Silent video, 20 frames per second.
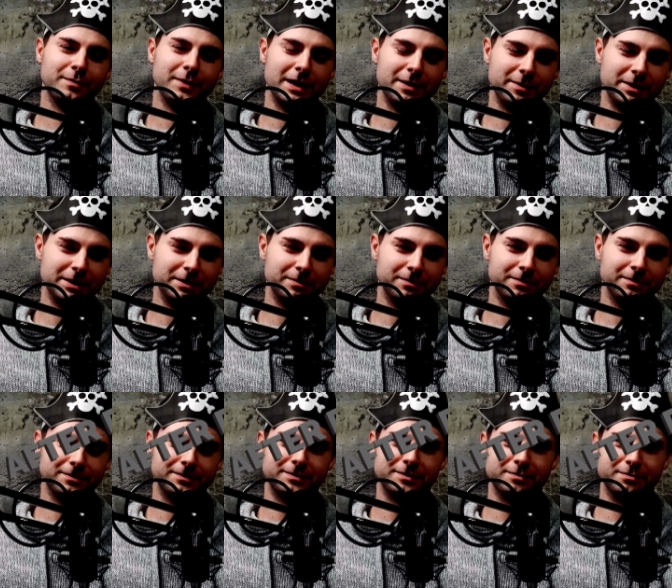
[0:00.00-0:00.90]
Maybe
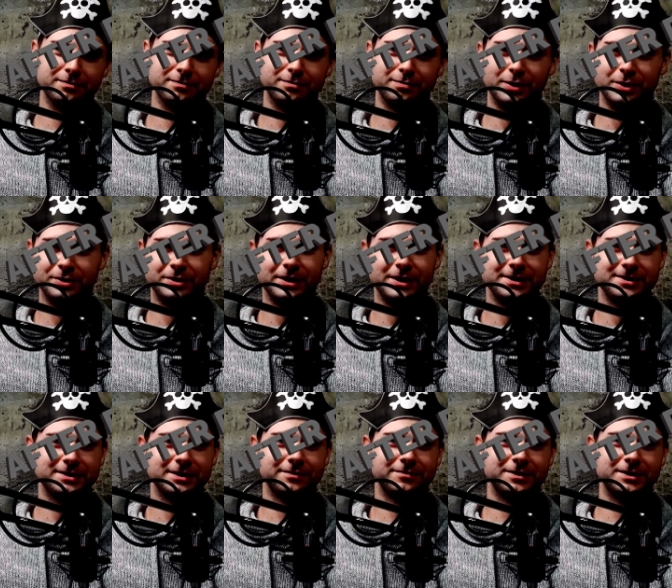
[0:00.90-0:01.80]
in
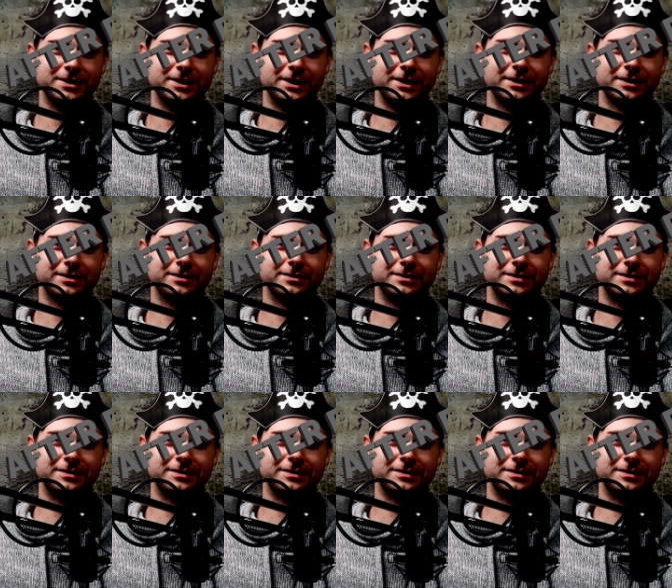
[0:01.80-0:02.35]
podcast after dark, uh,